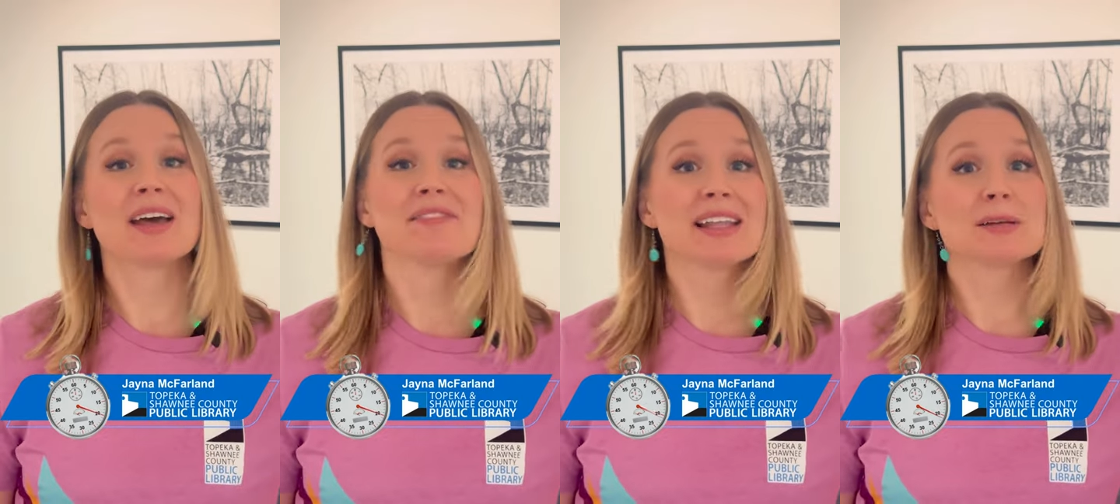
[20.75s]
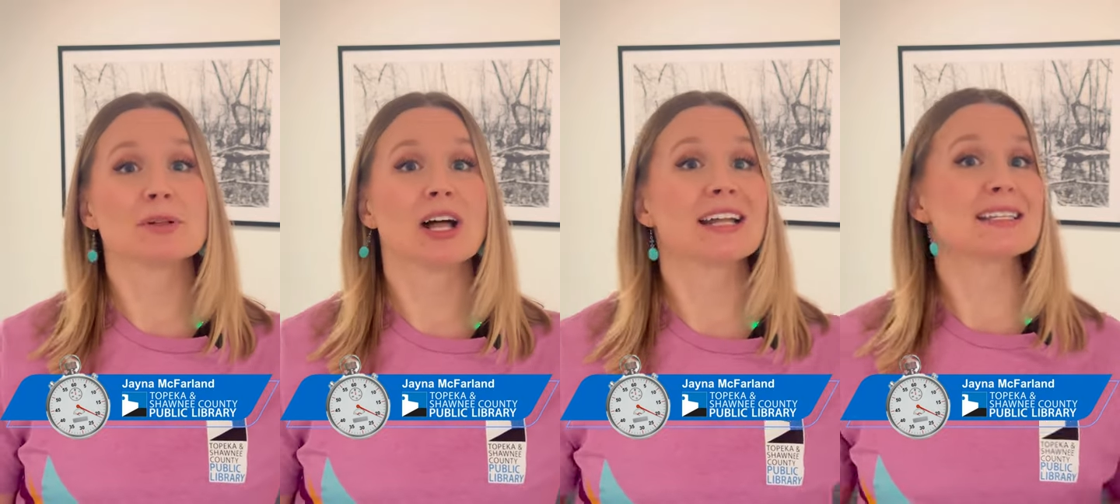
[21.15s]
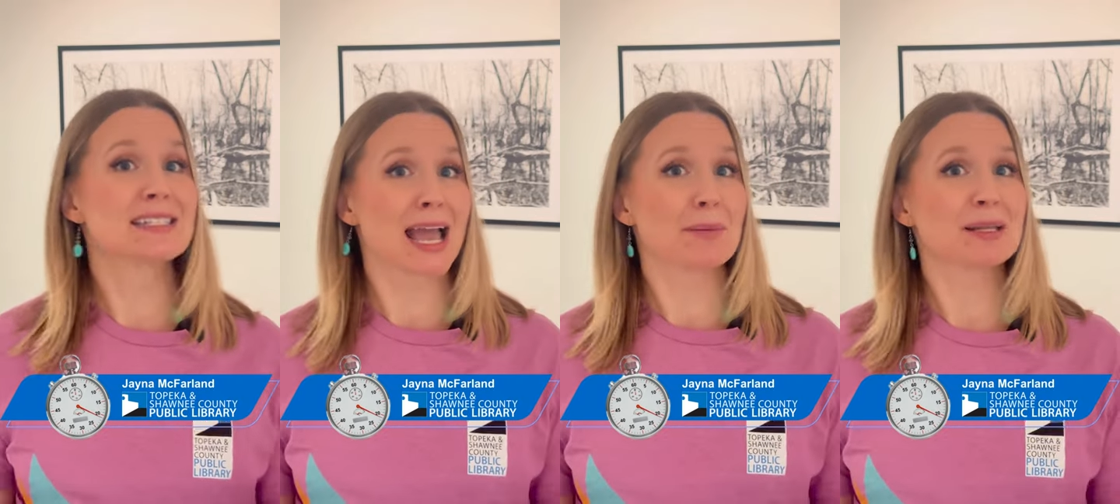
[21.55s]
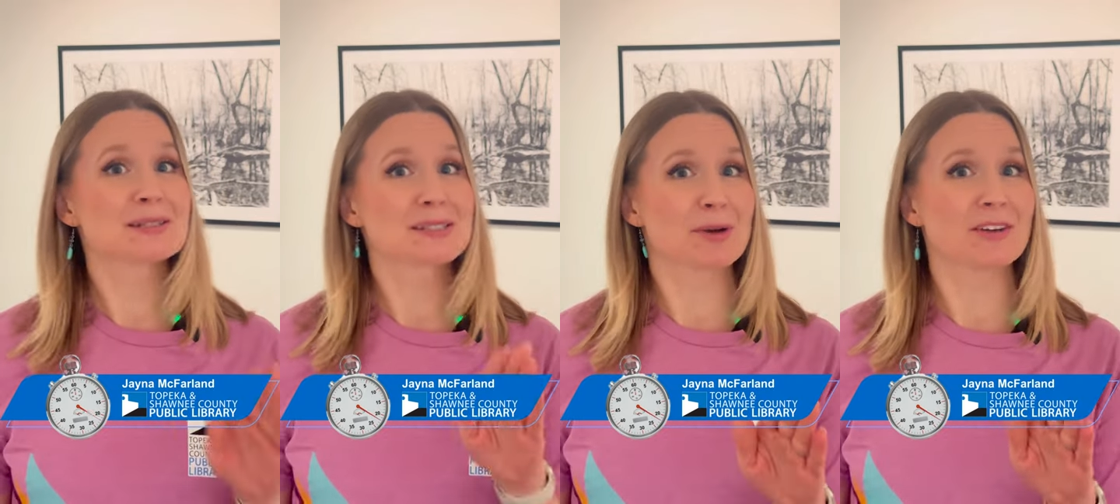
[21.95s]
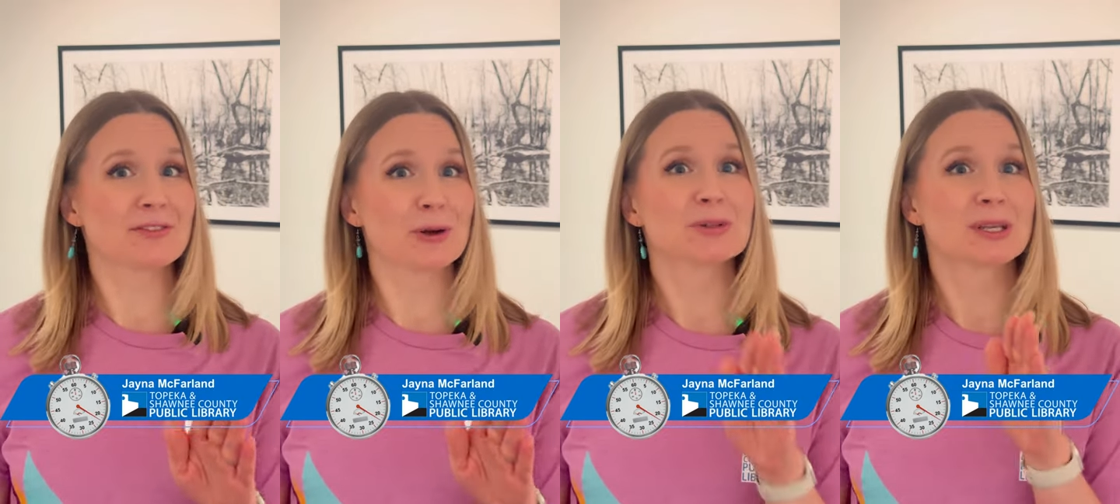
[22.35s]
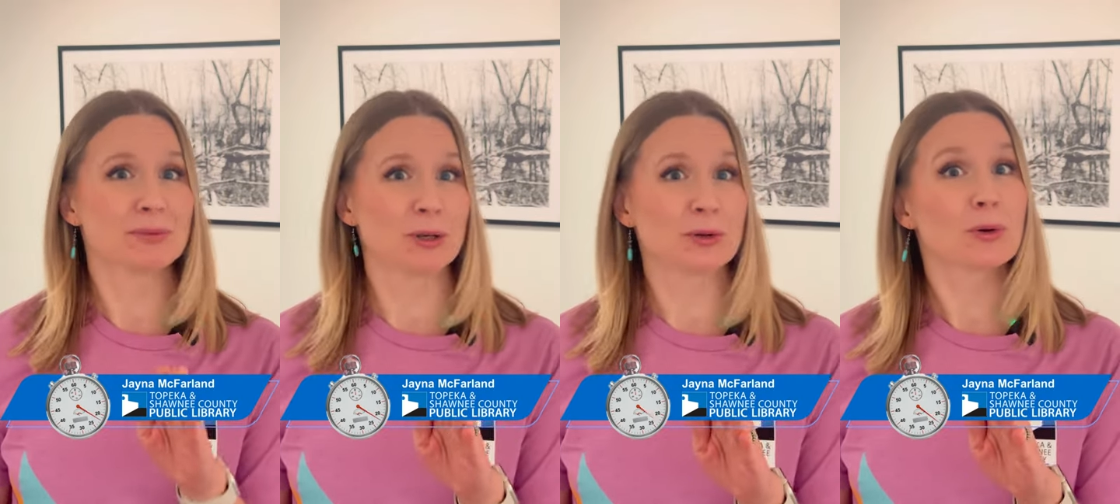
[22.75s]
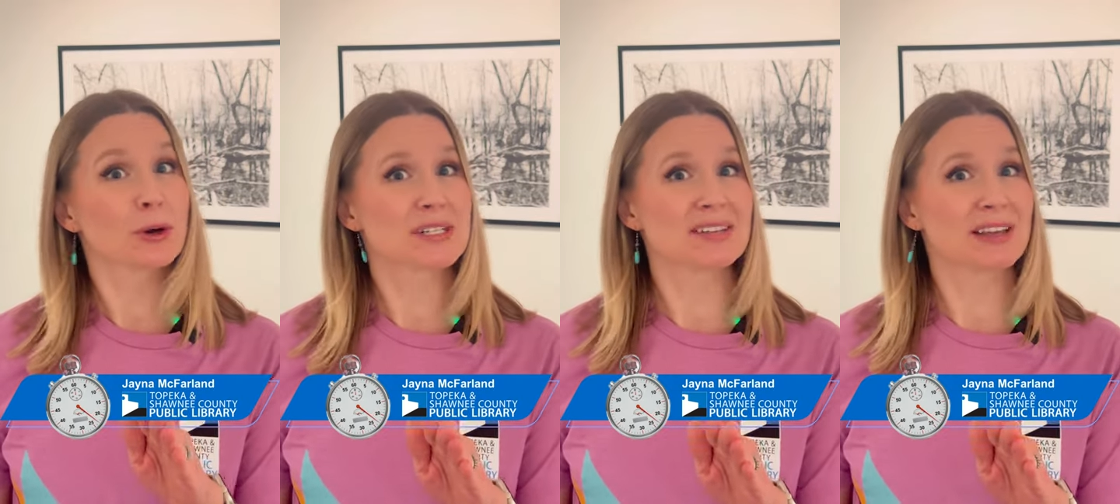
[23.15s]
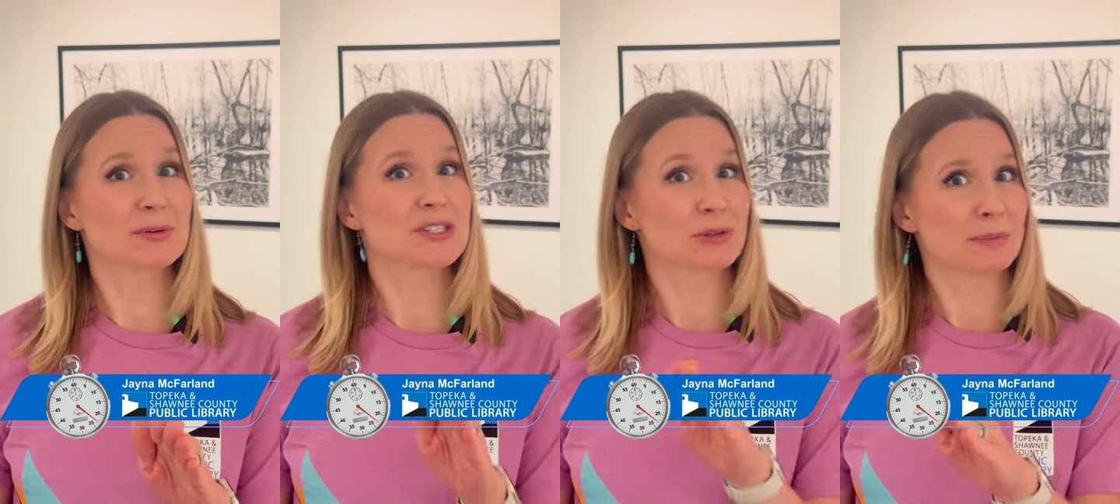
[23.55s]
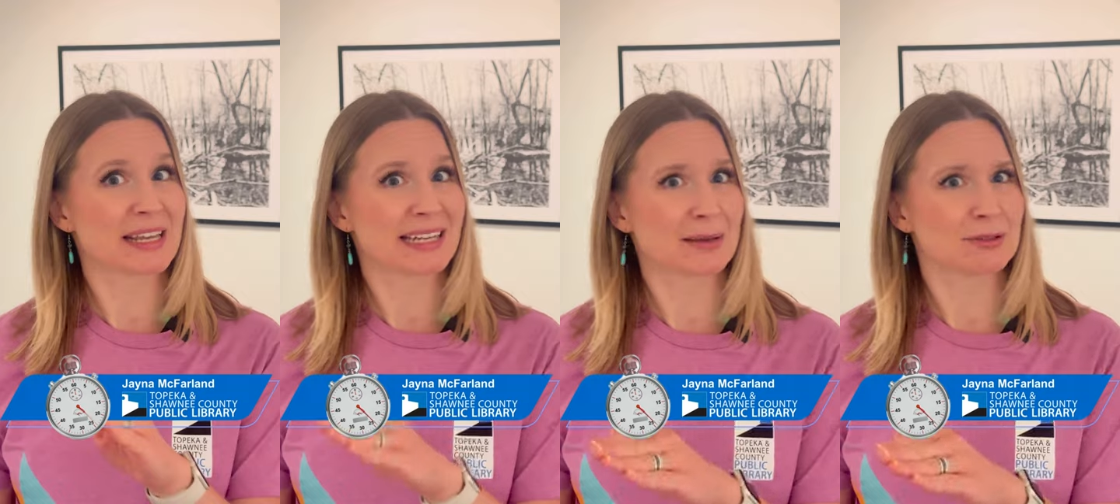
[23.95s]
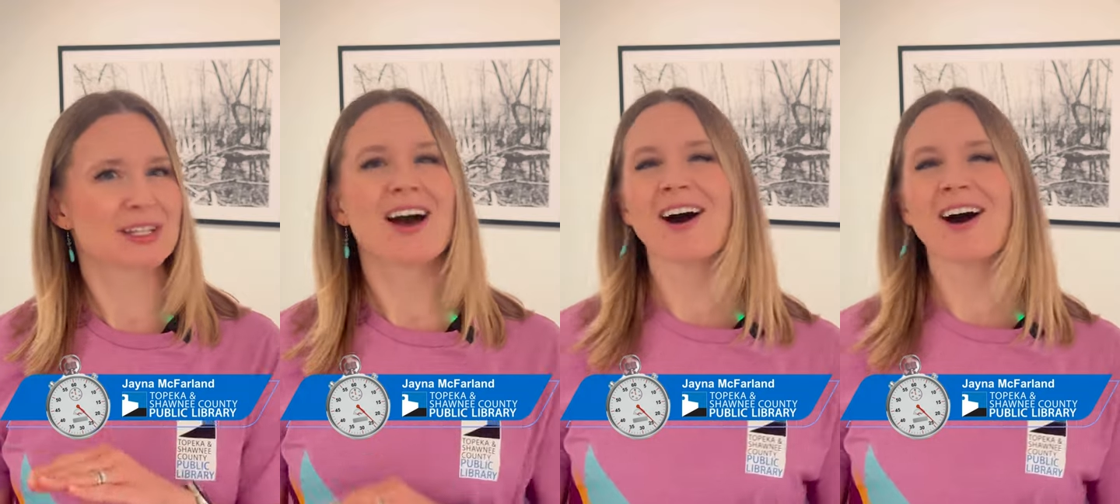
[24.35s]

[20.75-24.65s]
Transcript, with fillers: available on tablet, smartphone, computer, or T V with streaming enabled,